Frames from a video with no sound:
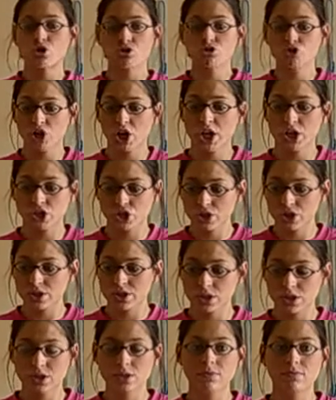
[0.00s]
and
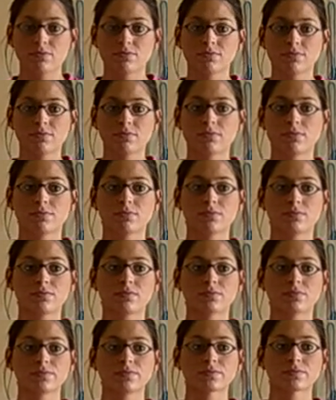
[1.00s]
those